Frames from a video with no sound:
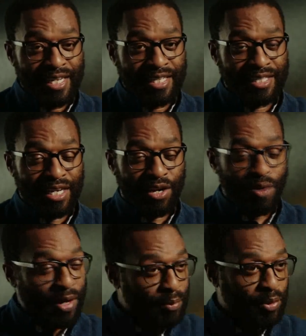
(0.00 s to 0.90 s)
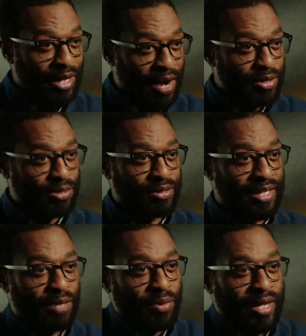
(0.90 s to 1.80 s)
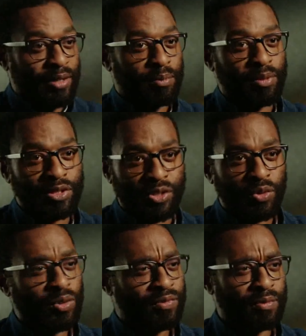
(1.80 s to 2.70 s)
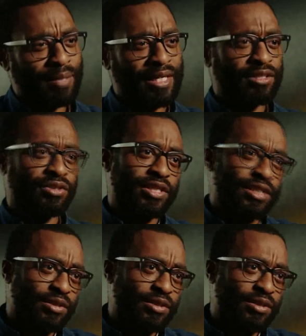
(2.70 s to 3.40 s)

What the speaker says: an incredible character in that way. He'll push all of the boundaries.